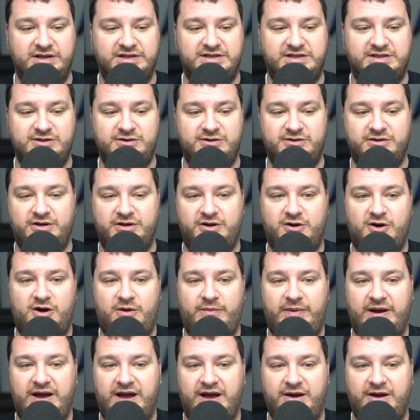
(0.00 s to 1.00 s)
It certainly
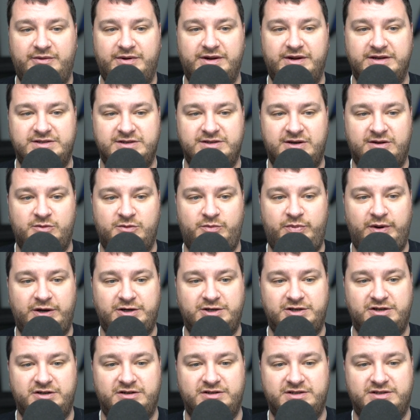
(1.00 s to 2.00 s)
caught my eye when I saw the
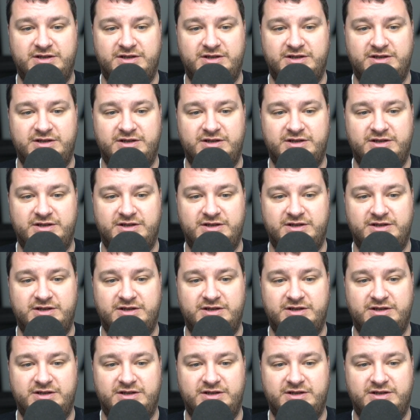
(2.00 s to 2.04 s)
picture.